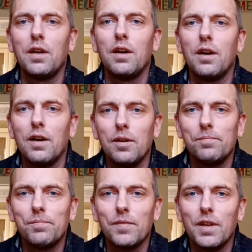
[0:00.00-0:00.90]

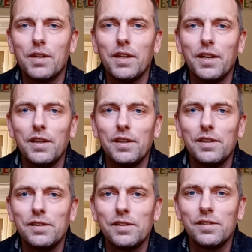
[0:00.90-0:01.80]
£65. Again,
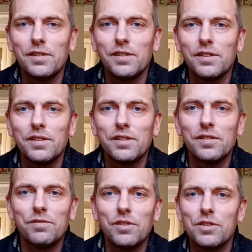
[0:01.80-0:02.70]

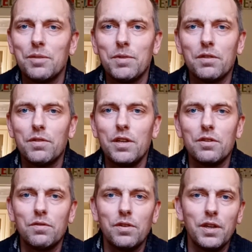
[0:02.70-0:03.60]
for a similar
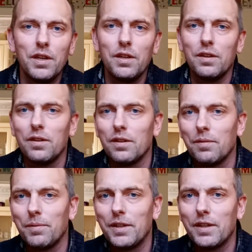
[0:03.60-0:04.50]
reason, really. I
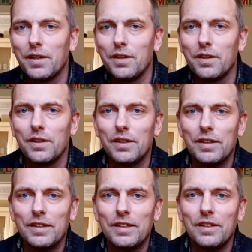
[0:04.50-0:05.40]
mean, Kenya,
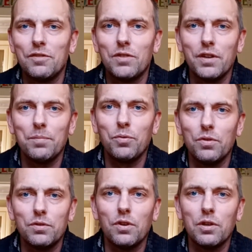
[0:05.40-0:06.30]
very
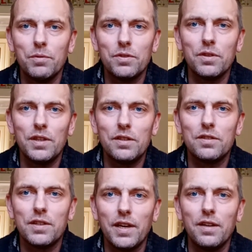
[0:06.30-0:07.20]
important documents that these are
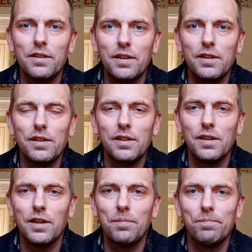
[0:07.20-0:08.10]
scanned in.
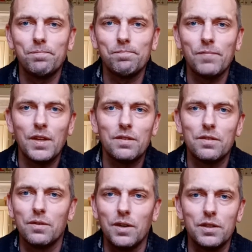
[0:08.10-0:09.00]

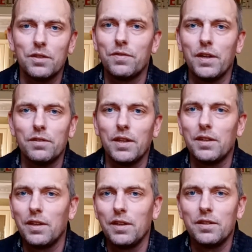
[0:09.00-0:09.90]
So I just found that
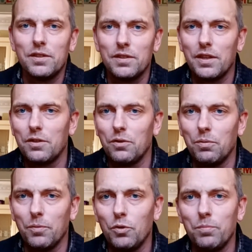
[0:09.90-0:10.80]
scan it
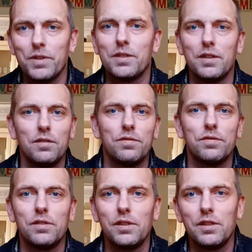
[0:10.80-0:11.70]
all myself.
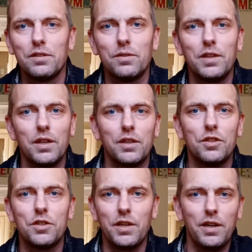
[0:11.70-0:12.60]
So then I can
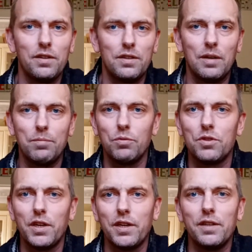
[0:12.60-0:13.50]
double
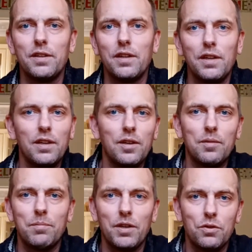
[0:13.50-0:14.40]
check it,
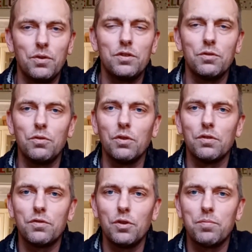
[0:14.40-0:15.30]
make sure it's all gone
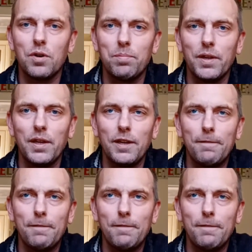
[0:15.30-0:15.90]
through properly.